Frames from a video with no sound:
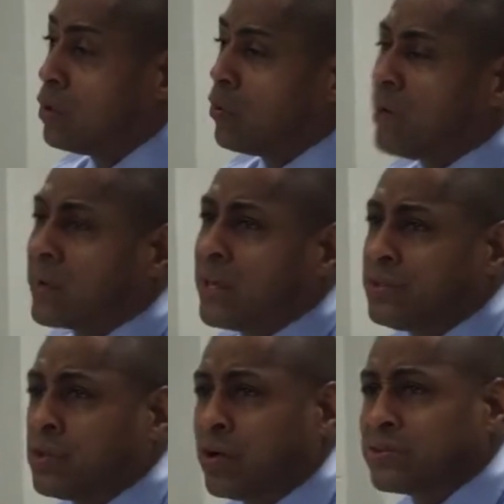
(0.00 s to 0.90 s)
Well, again,
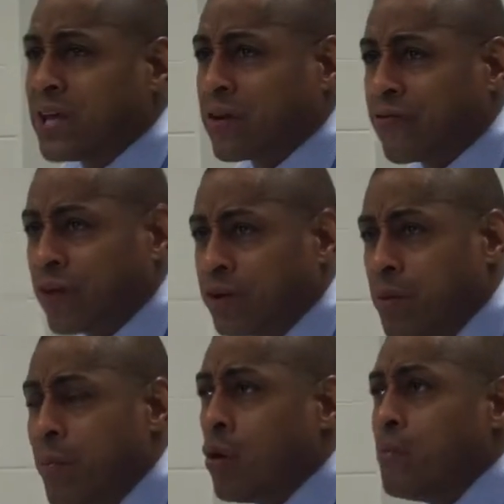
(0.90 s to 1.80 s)
Jordan's not afraid of
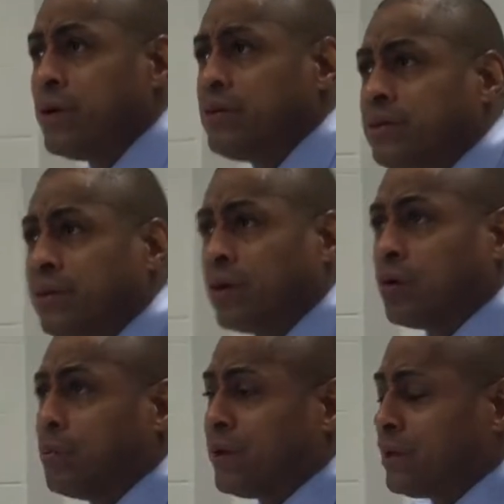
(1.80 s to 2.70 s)
the moment, you know
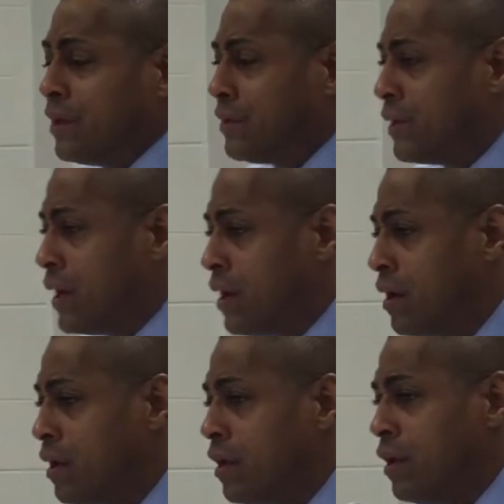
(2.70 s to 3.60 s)
what I mean?
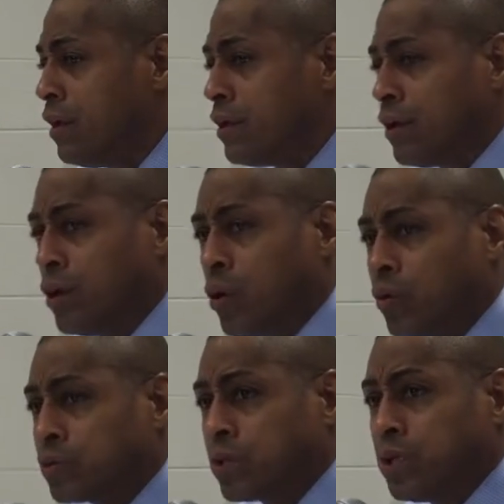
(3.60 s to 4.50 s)

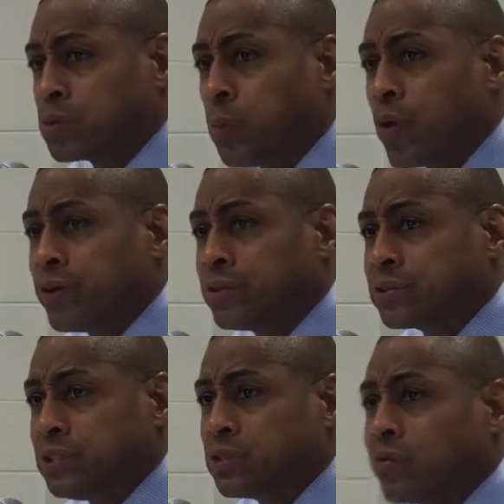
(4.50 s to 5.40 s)
And to this point of the
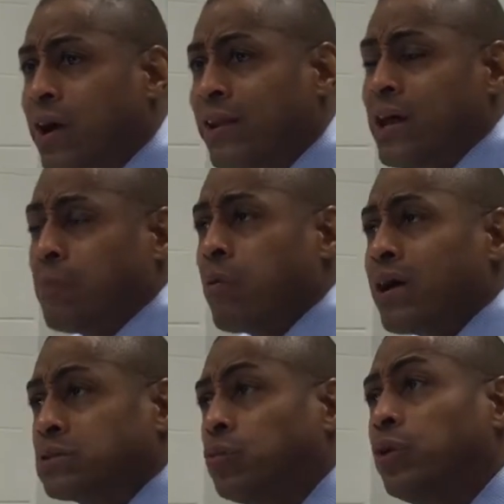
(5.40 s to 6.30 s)
season right now,
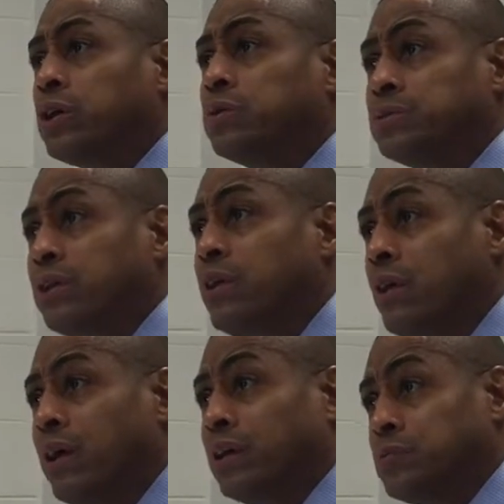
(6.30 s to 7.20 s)
Bryson Williams
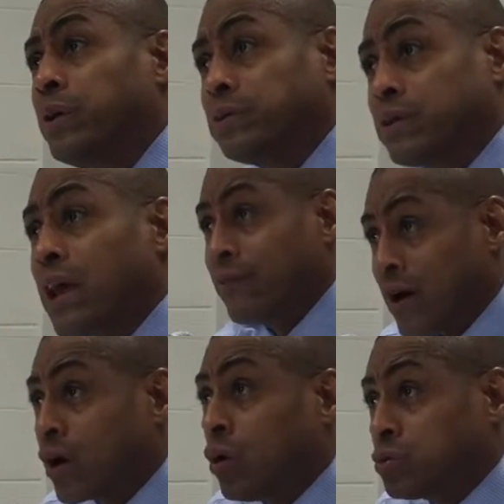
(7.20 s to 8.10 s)
has been of
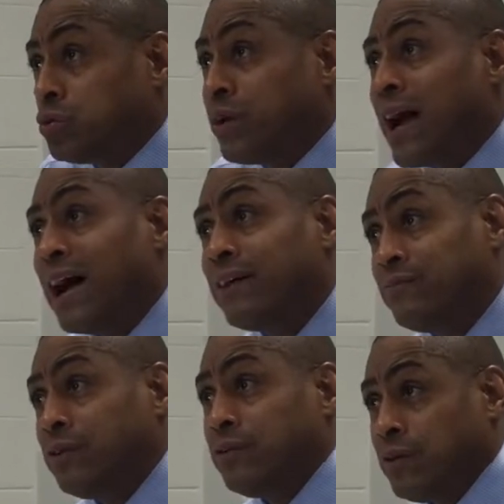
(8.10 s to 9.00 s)
our go-to guy.
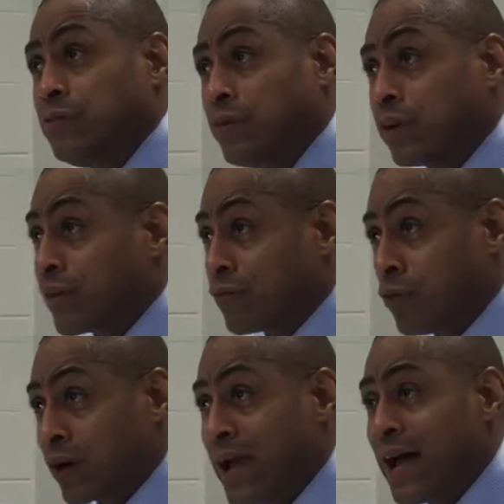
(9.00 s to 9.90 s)
If you're looking
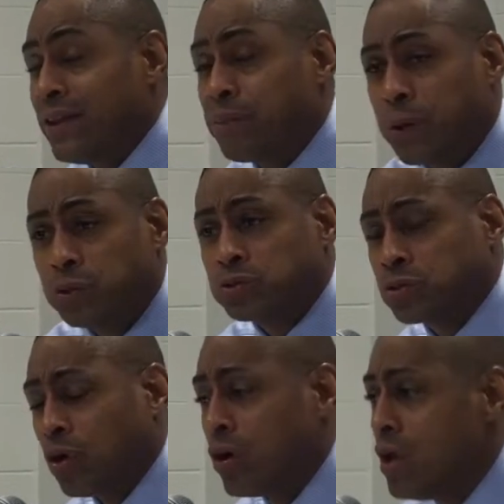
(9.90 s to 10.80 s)
for a guy in the post
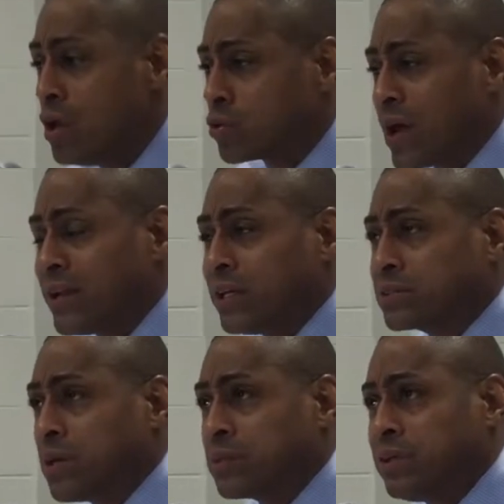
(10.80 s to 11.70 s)
or trying to get
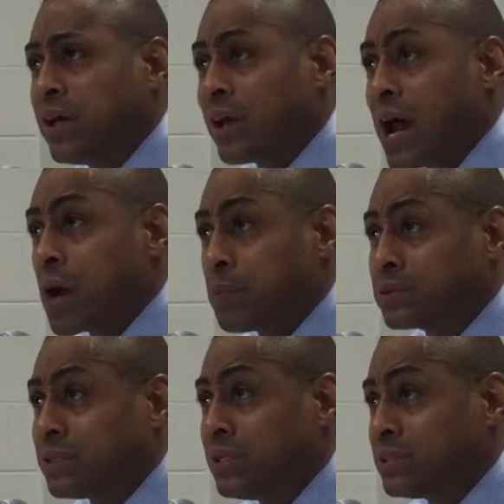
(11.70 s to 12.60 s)
something down a high
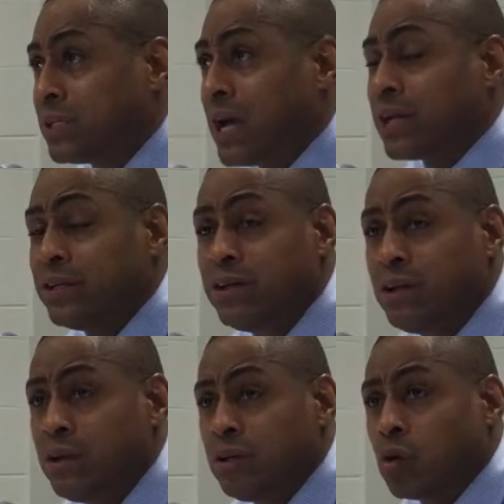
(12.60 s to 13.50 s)
percentage shot, and,
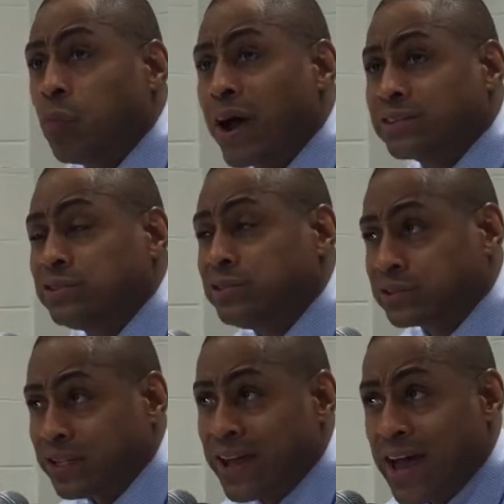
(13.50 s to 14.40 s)
Bryson
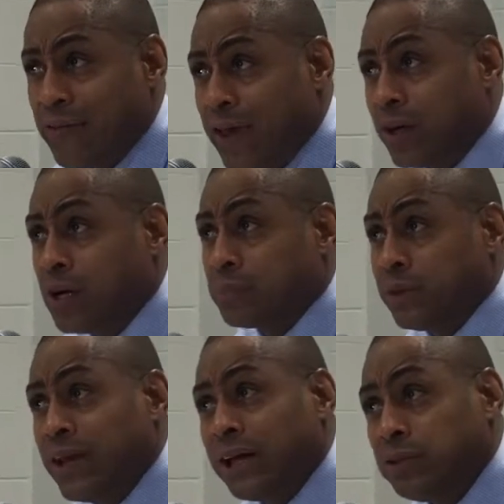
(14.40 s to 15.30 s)
just didn't have that ump
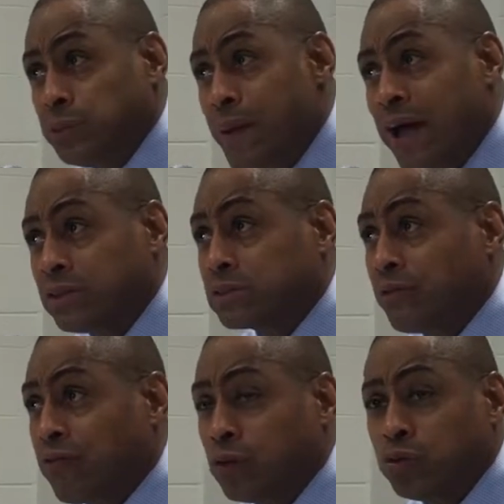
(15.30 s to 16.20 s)
tonight. He was battling
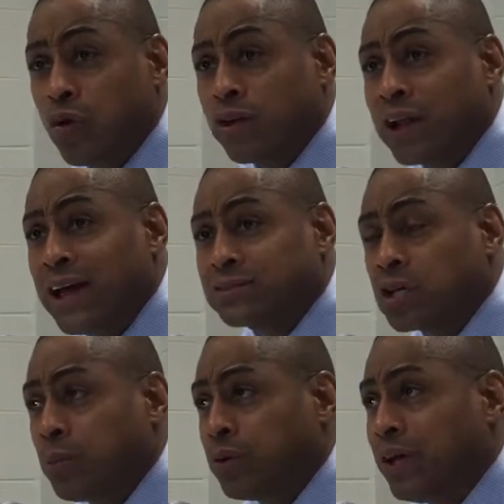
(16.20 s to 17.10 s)
some flu over the last
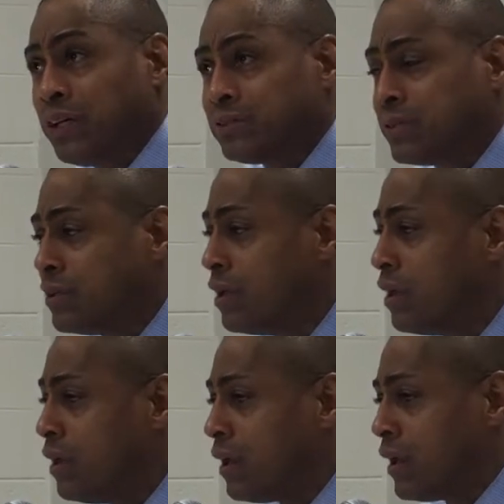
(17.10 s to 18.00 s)
couple of days, and
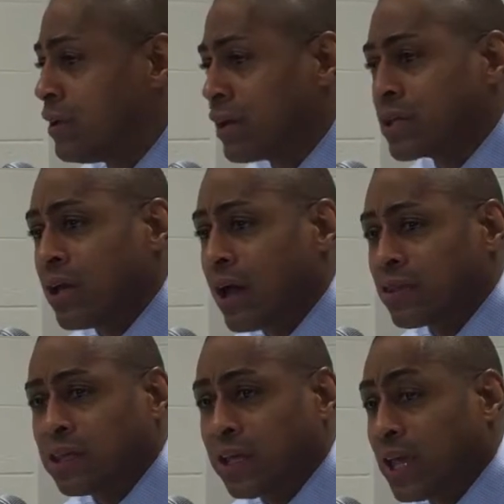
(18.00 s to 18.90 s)
I
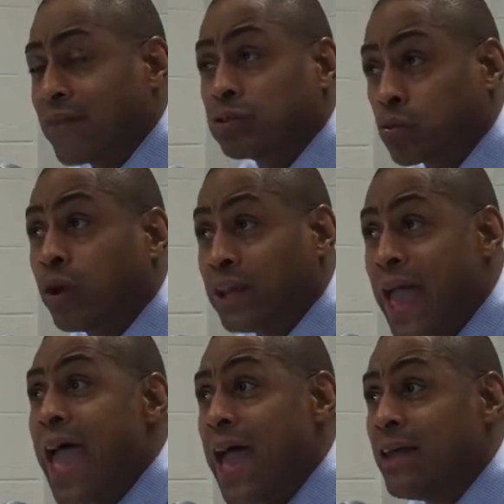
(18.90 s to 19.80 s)
think he gave us what he
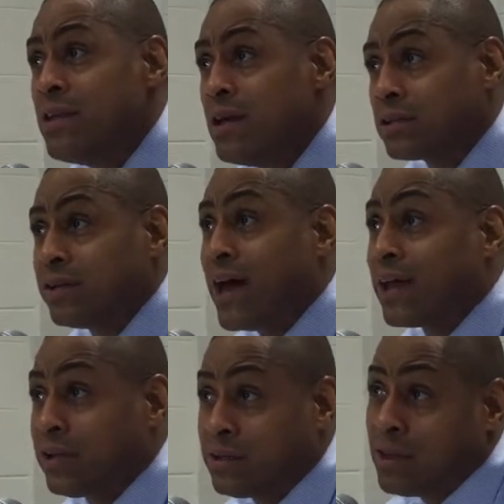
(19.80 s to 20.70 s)
had
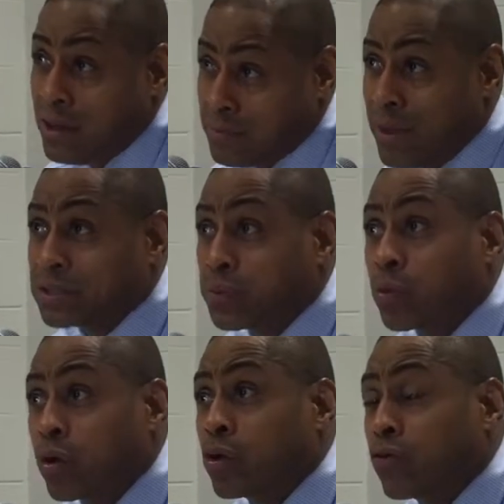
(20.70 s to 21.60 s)
tonight. He made some
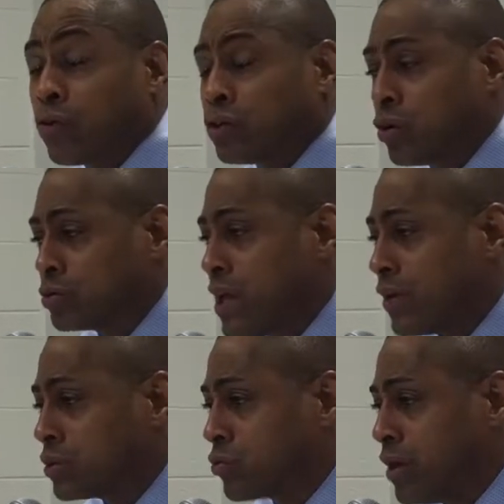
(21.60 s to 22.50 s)
critical free throws
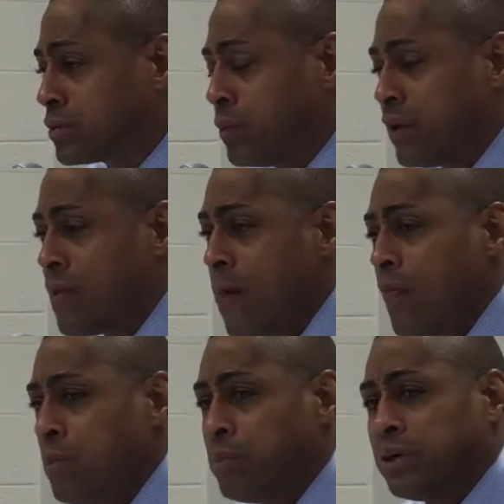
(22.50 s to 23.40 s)
down the stretch,
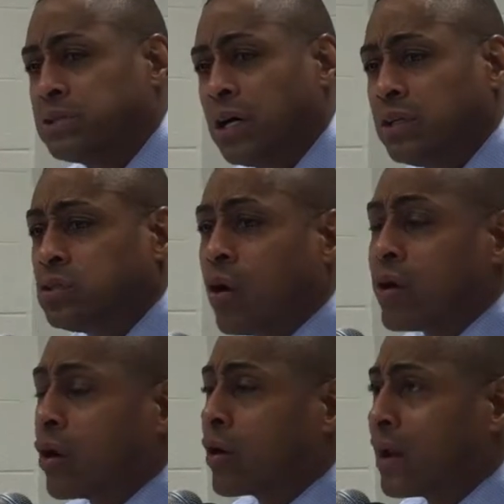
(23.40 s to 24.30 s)
but
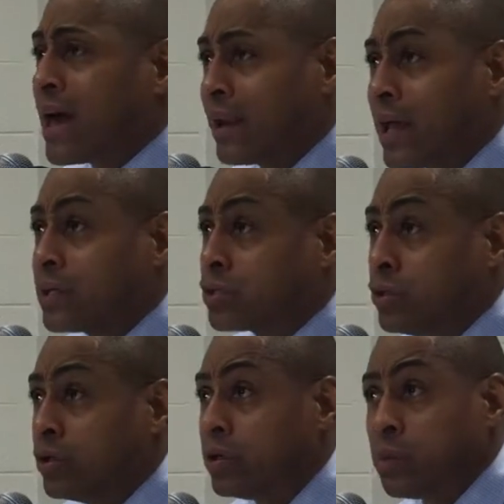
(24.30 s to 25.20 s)
Jordan learned a lot last
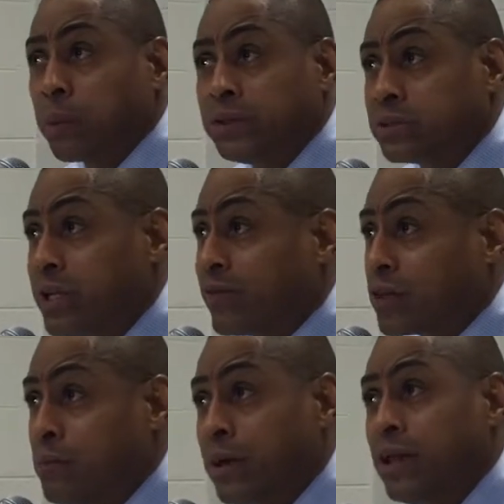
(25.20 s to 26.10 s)
year. He played
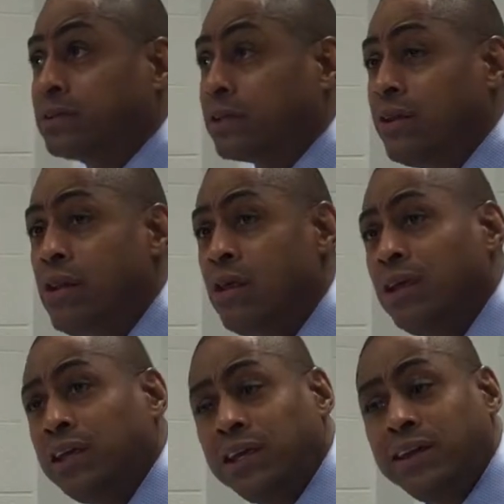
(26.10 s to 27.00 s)
significant minutes, and
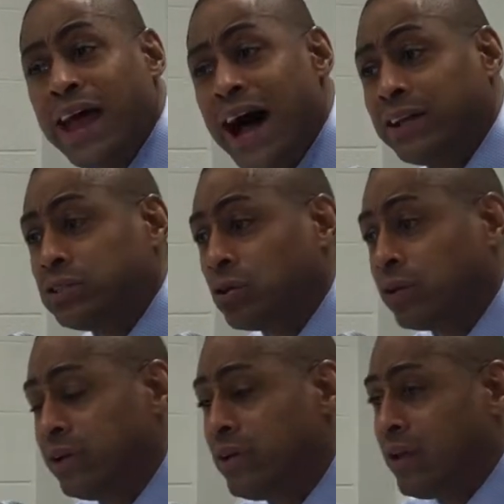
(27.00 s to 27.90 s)
he,
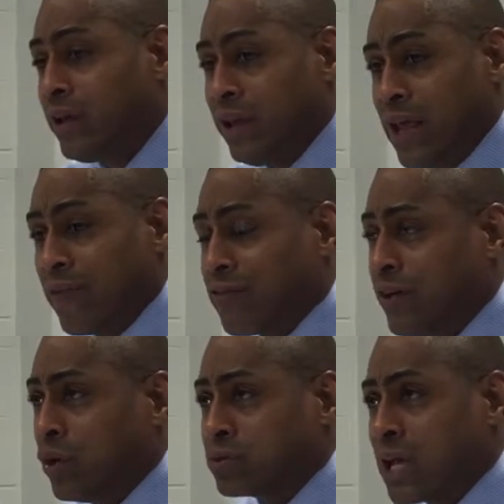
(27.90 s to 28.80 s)
Nigel, and Effie,
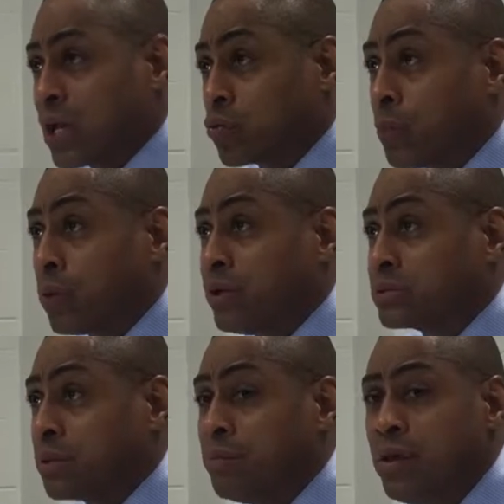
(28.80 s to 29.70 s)
and those guys were put in
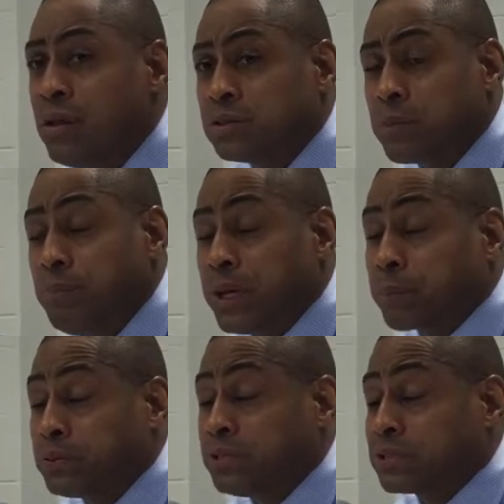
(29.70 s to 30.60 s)
some
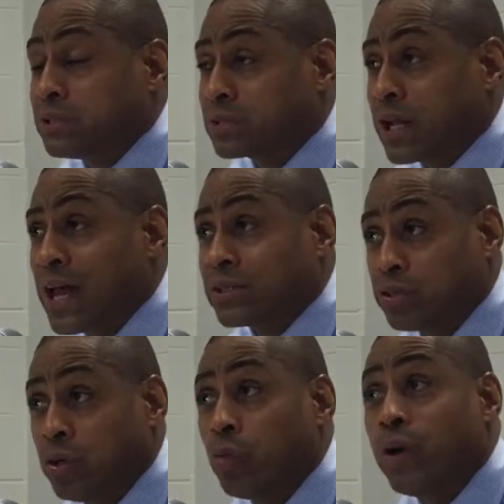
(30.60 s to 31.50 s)
big positions
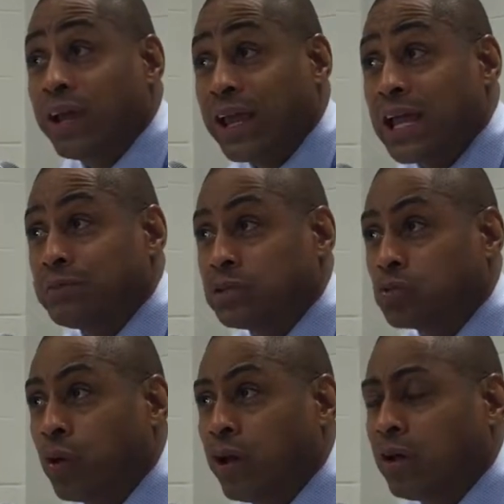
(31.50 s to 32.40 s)
last year to win games as
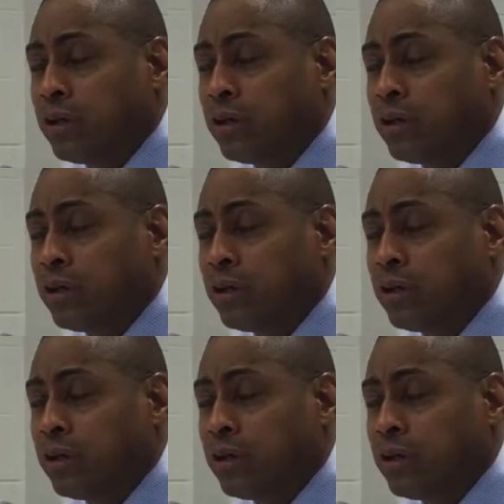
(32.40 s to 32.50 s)
well.